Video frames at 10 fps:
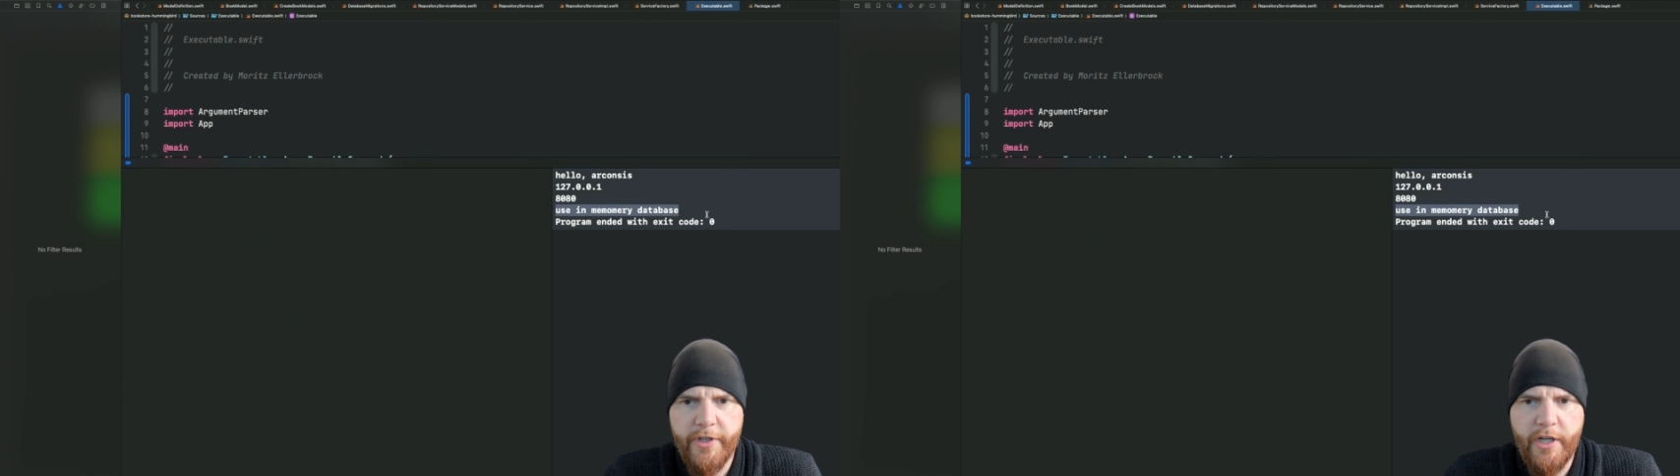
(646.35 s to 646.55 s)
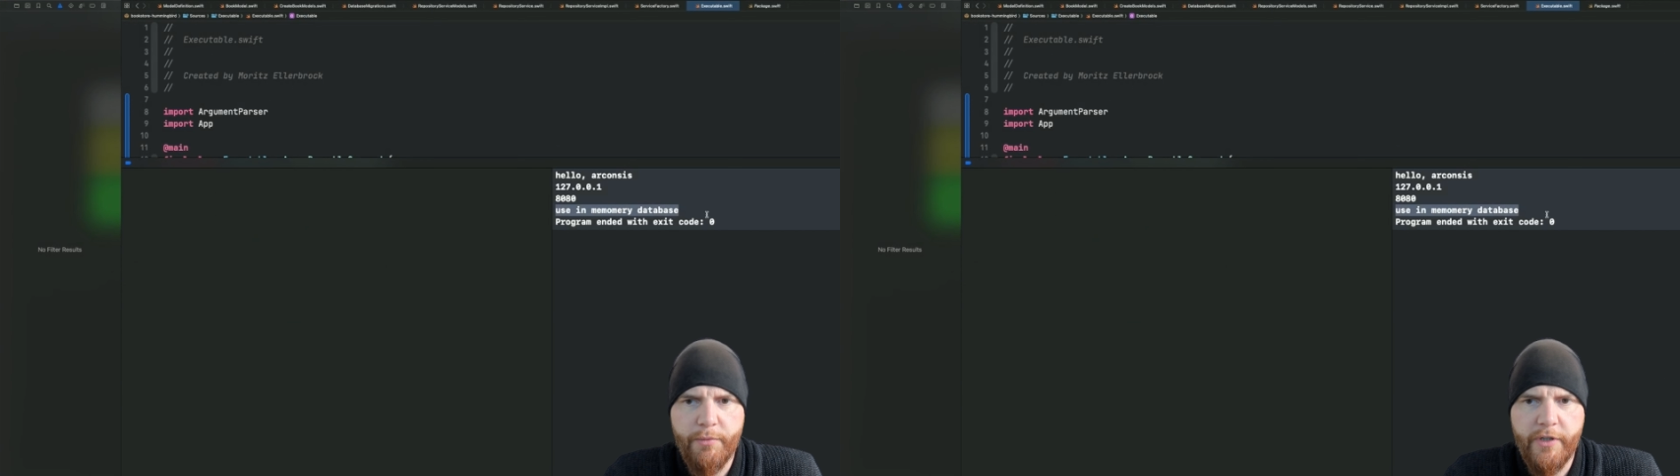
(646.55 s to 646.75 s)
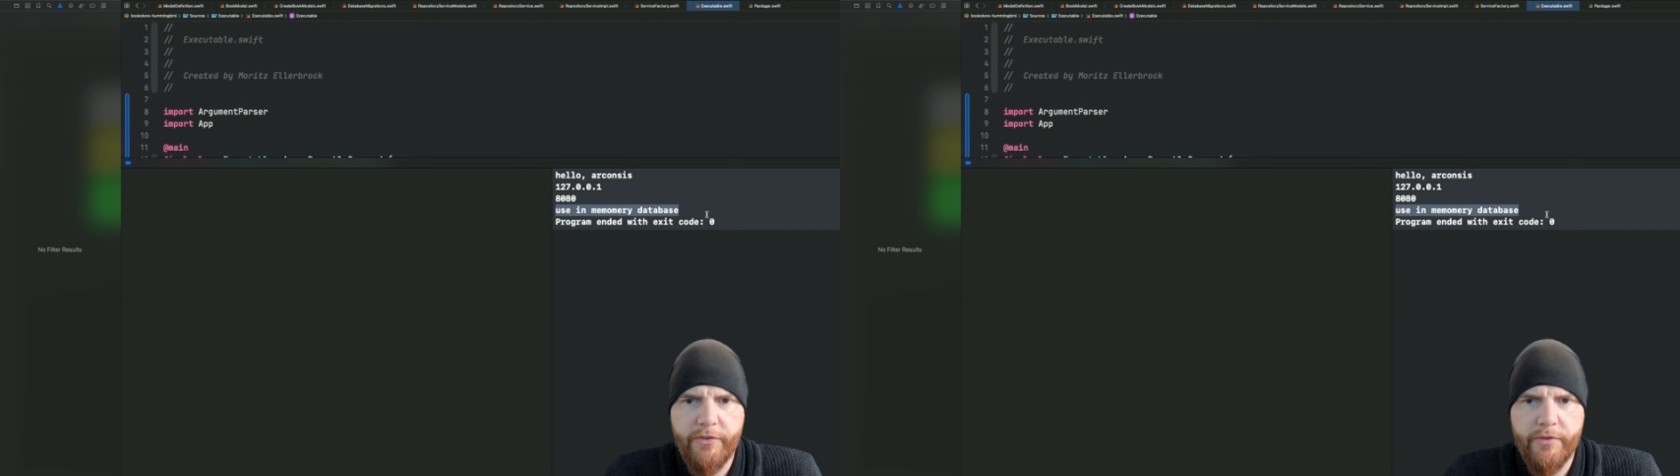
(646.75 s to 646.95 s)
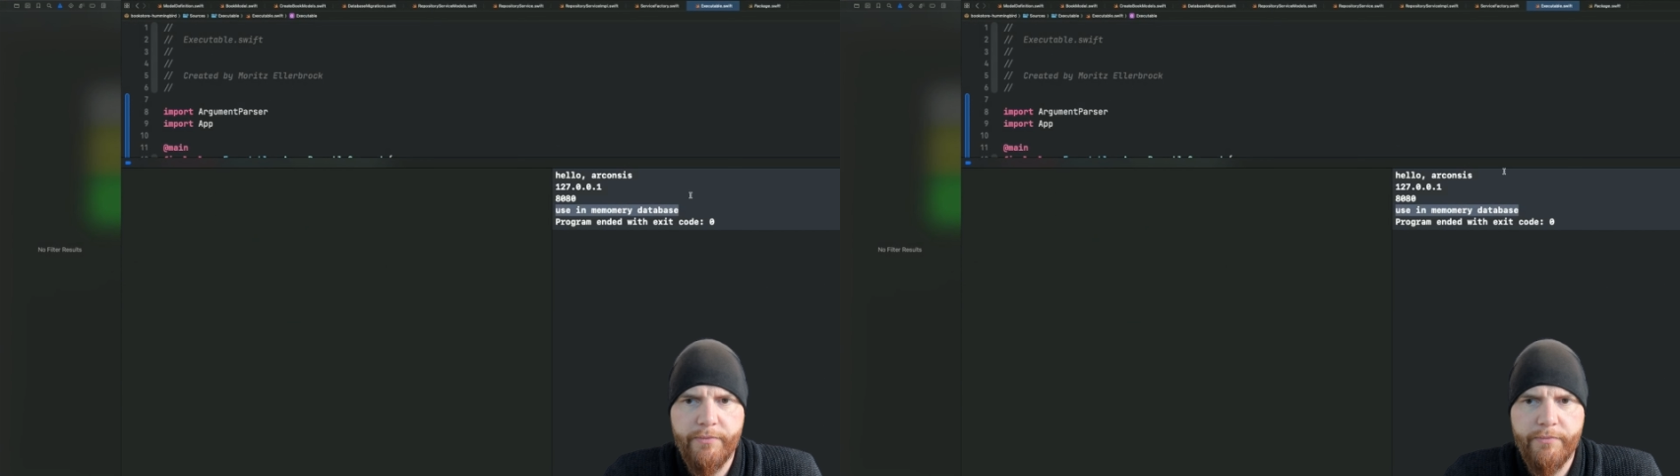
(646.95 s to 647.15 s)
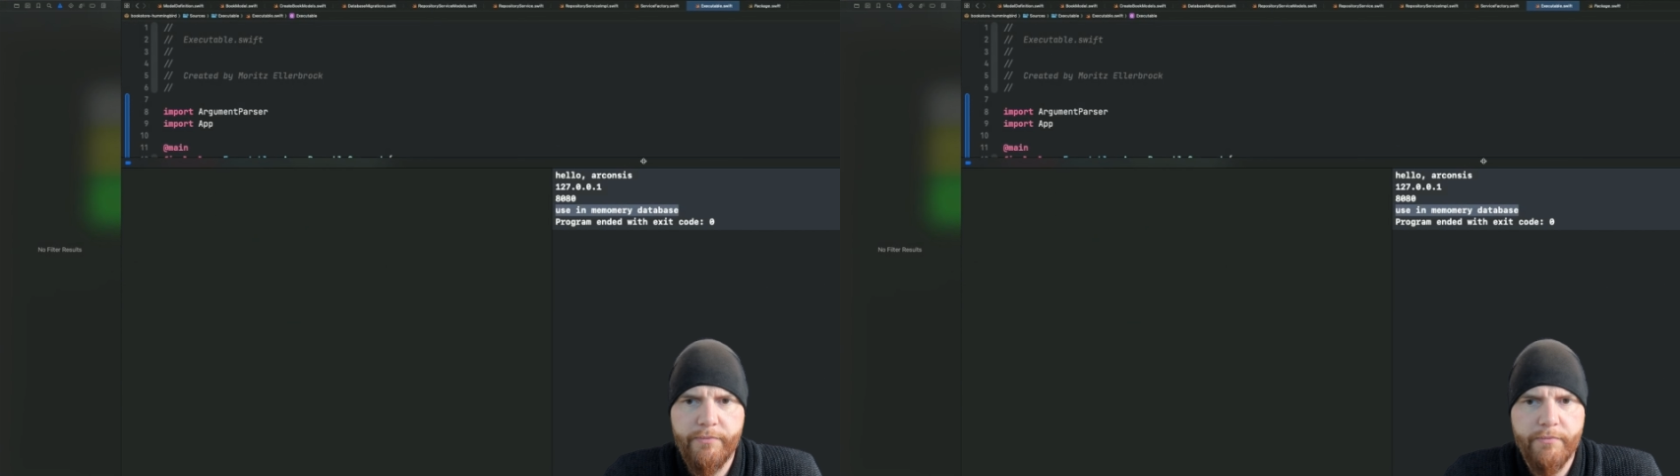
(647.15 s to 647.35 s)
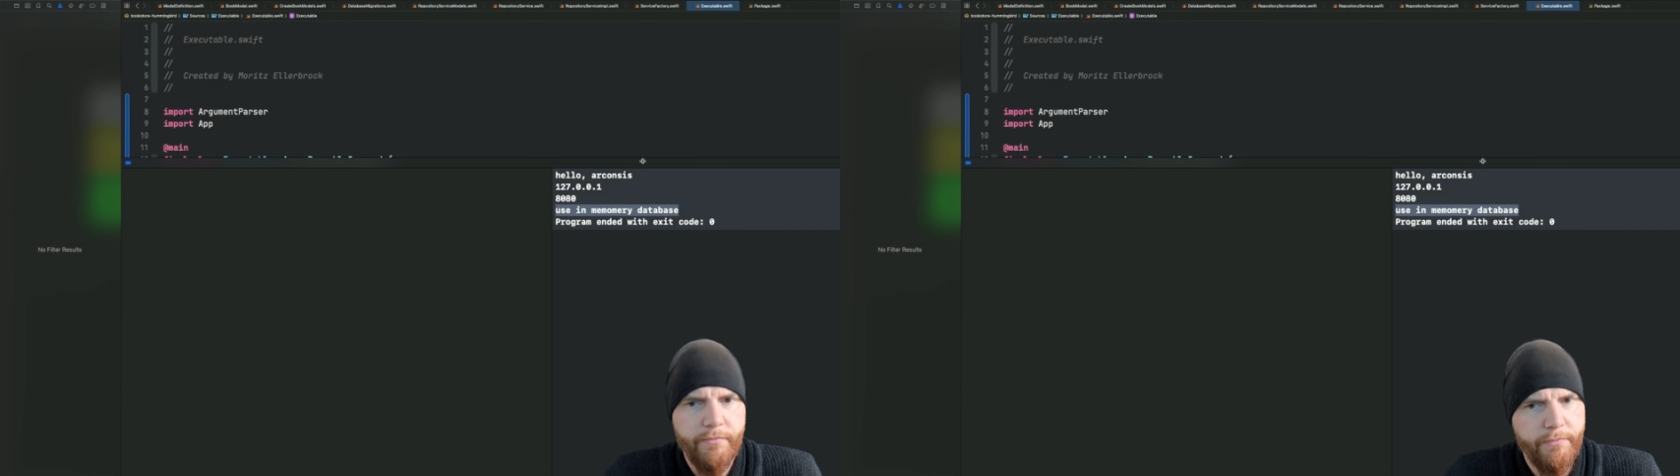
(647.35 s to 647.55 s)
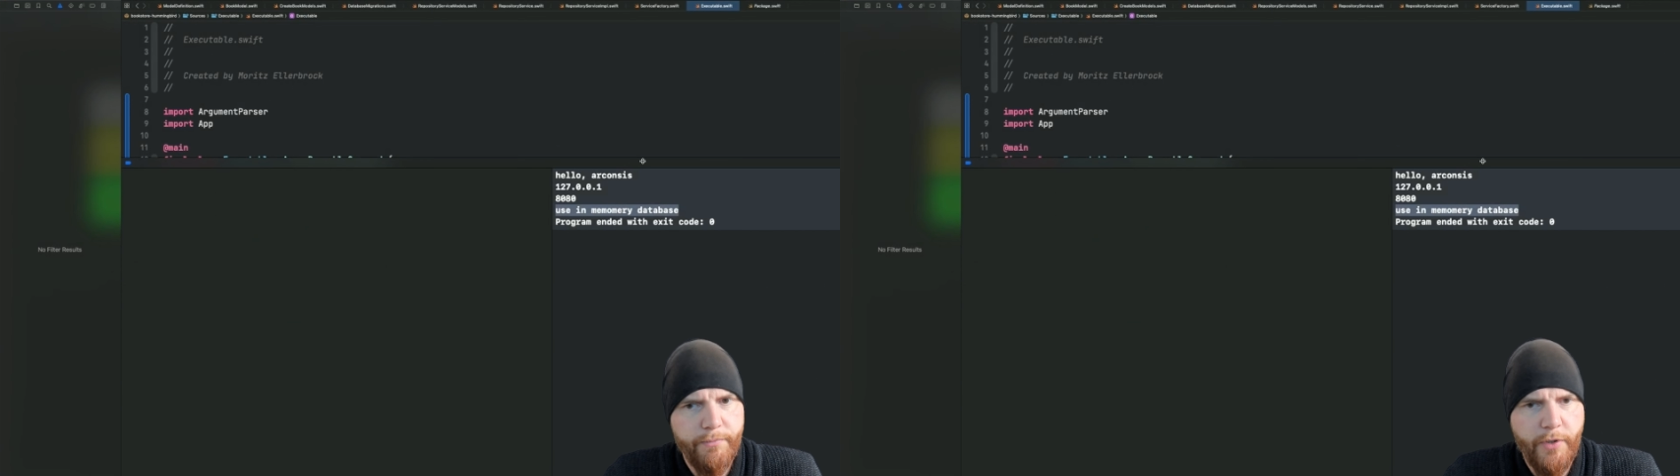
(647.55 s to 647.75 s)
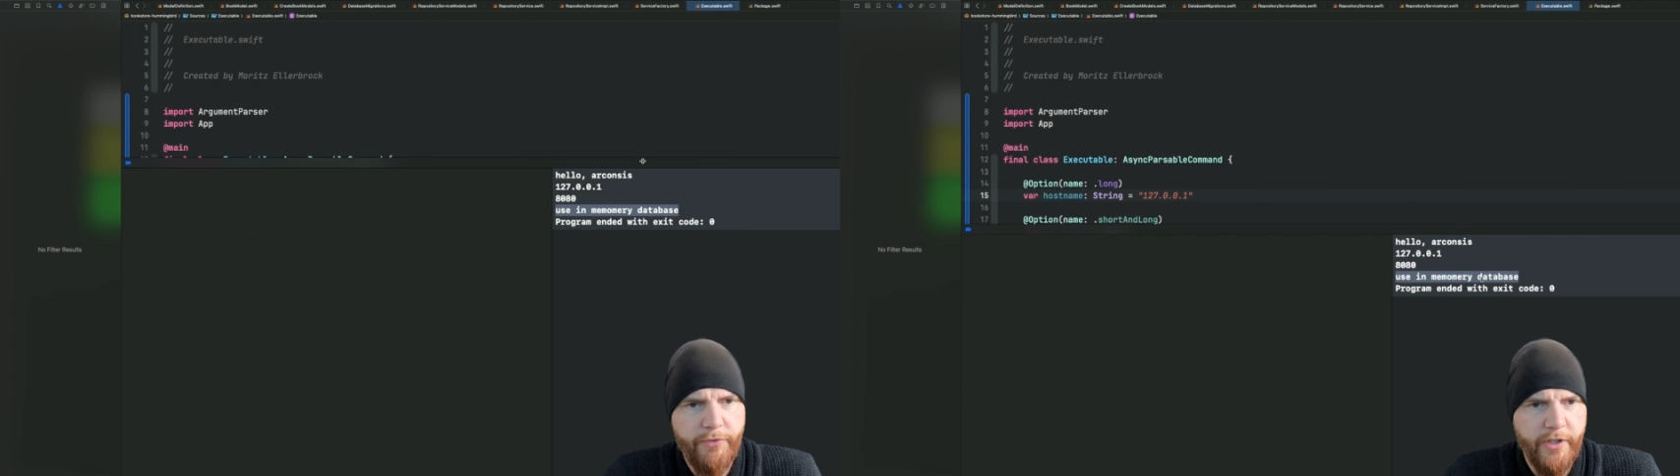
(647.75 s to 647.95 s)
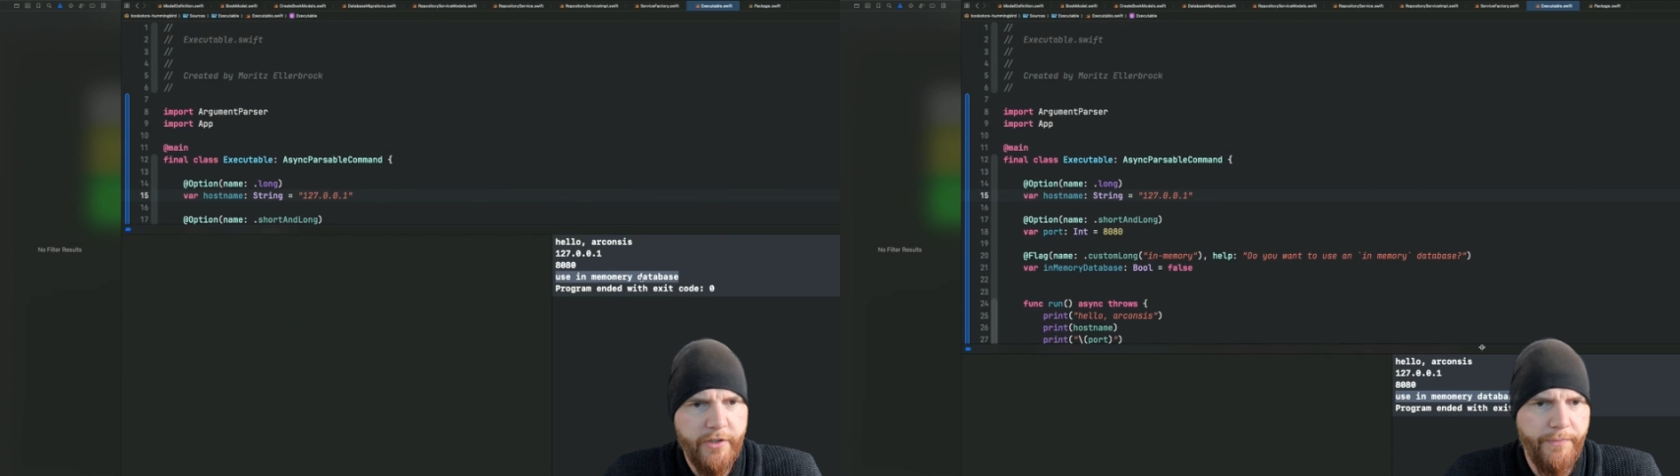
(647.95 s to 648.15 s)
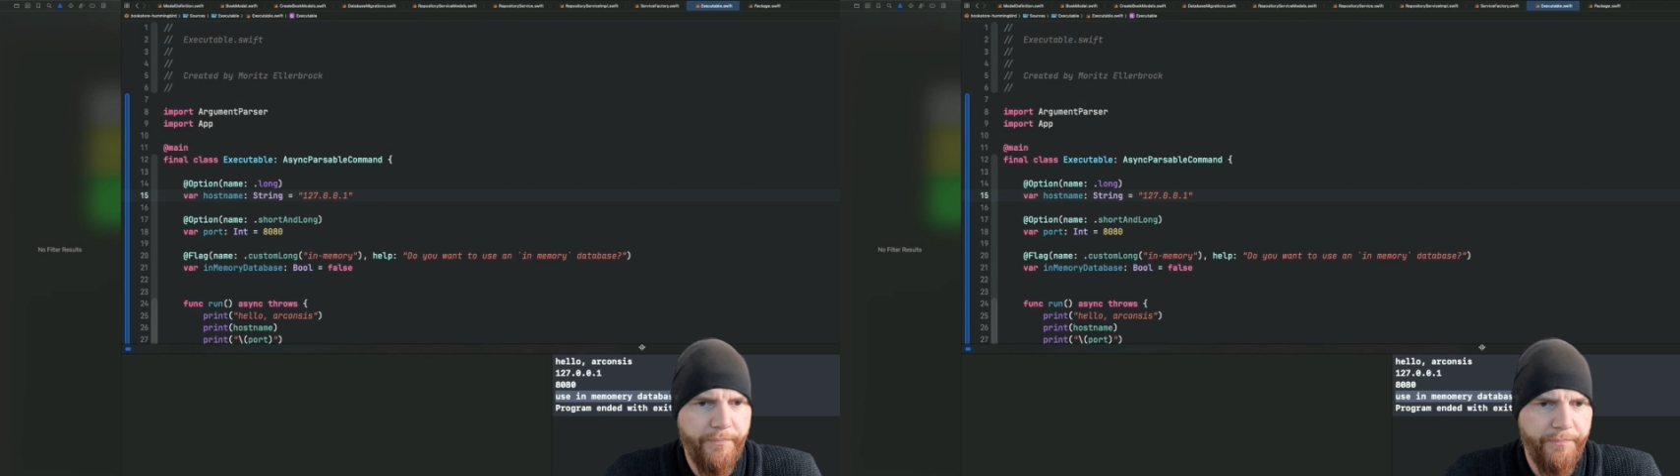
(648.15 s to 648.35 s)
database. Perfect.